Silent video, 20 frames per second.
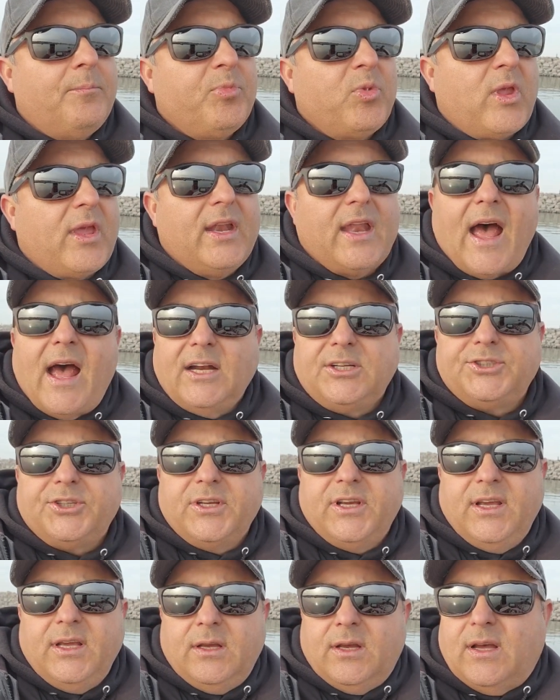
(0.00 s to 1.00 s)
It
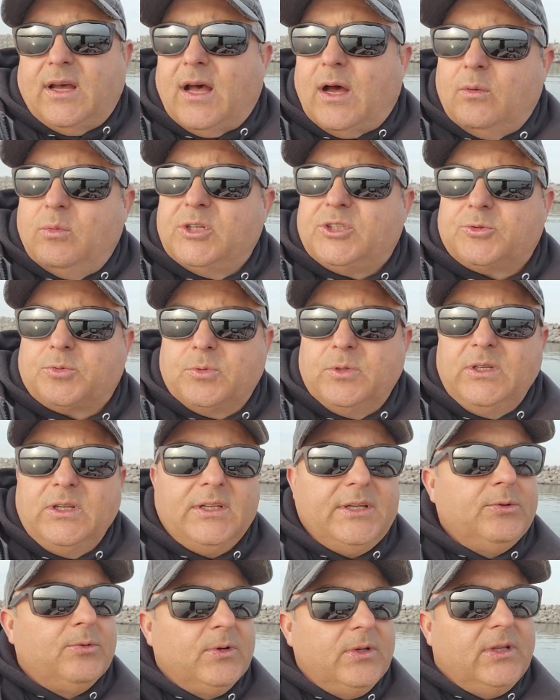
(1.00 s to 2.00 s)
actually, what's
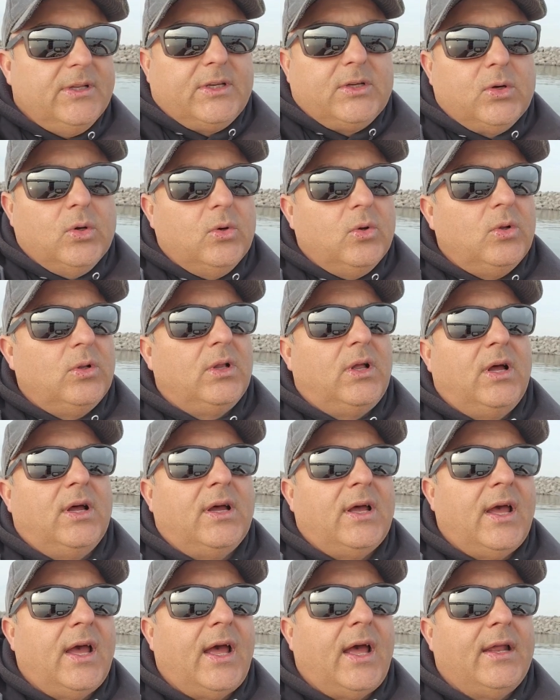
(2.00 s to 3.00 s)
really cool
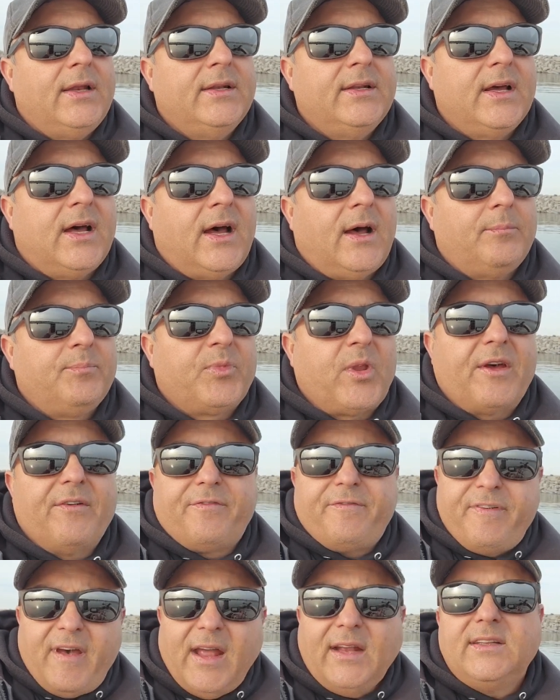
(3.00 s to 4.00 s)
and
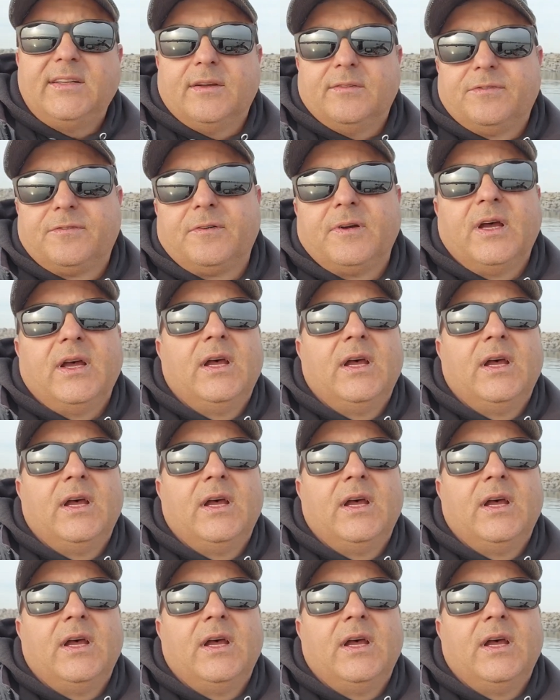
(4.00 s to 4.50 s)
effective